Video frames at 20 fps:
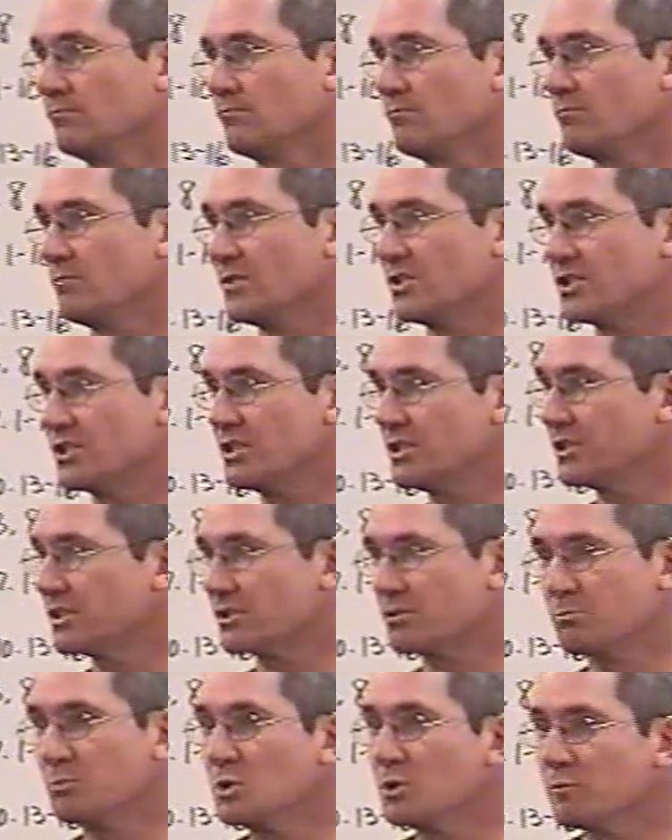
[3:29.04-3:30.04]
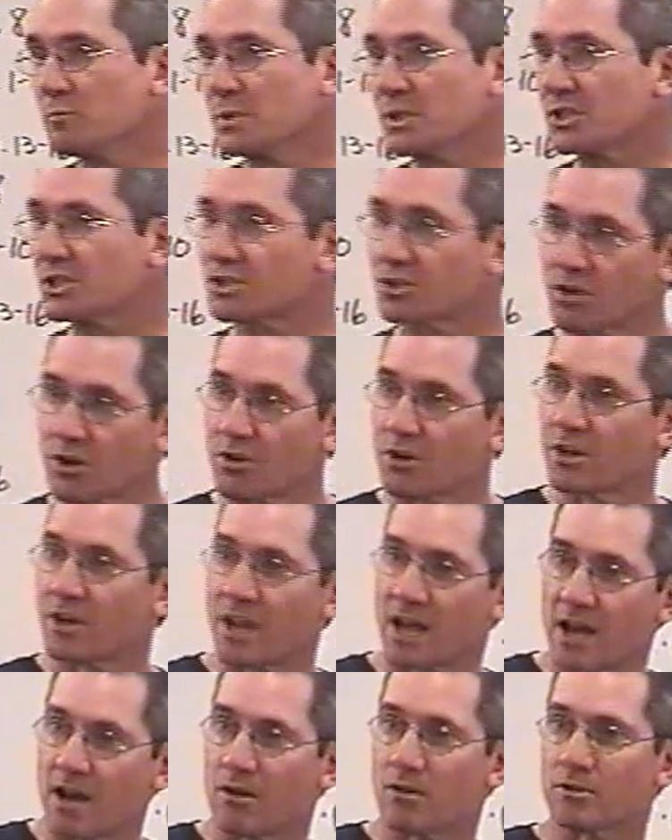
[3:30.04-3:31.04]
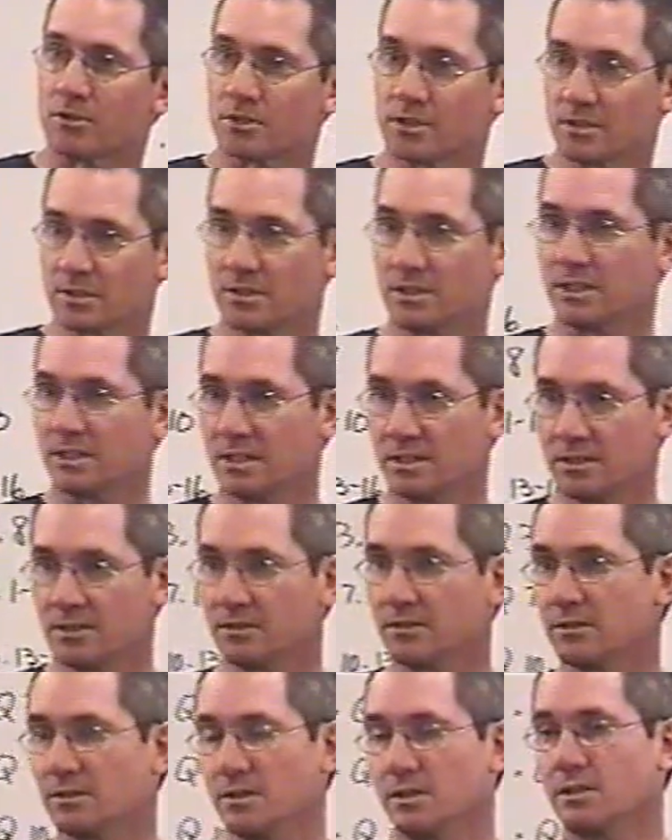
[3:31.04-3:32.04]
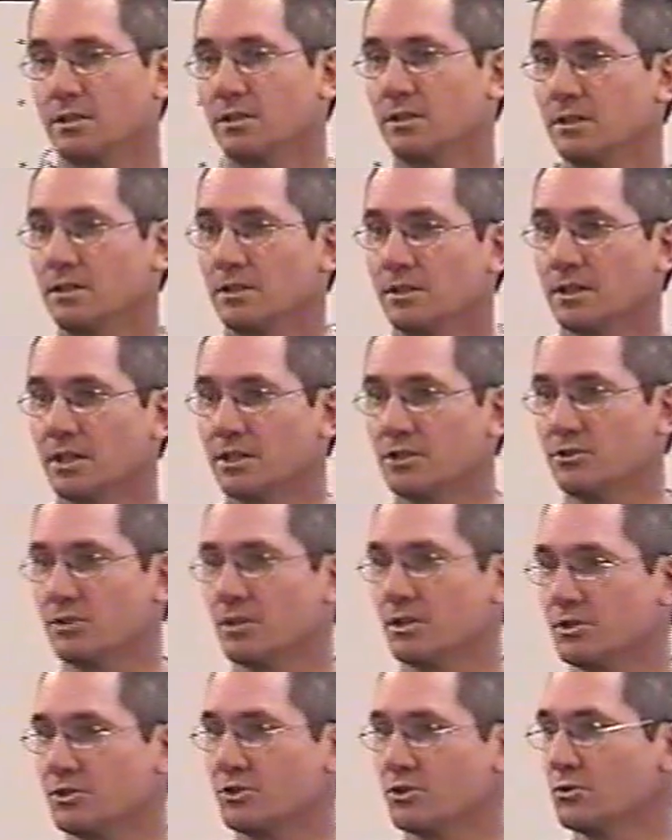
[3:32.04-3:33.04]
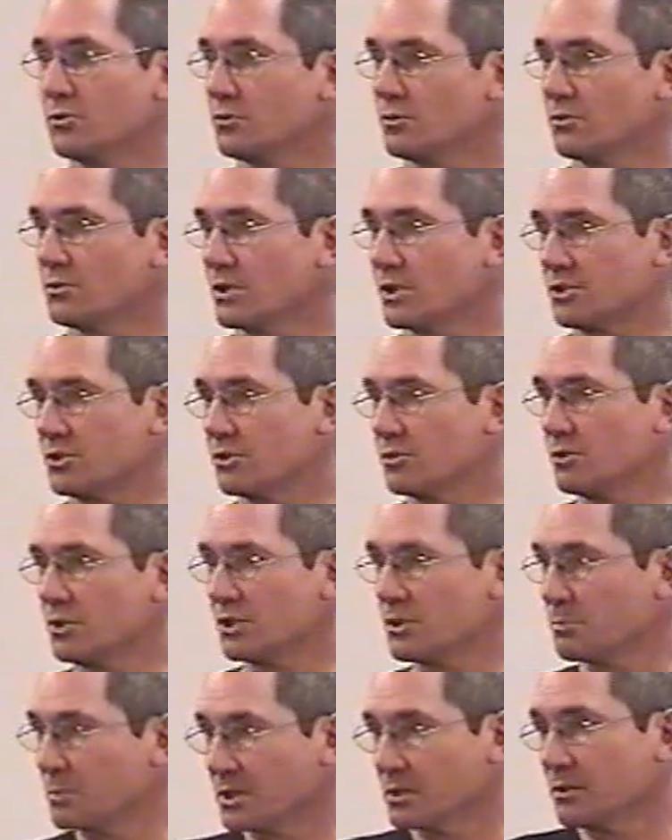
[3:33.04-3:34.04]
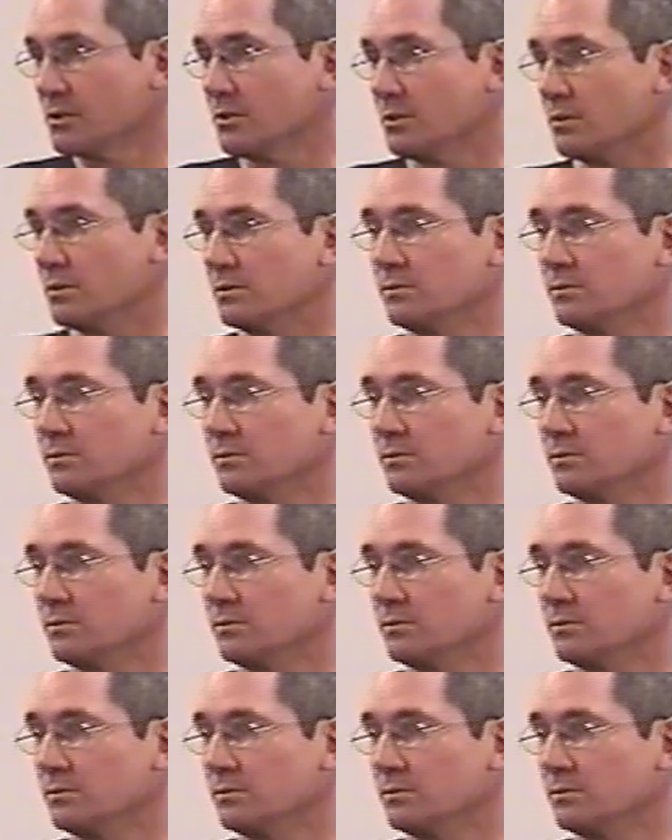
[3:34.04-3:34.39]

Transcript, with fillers: You see, this movement started out in a, a, Jew, a Jewish milieu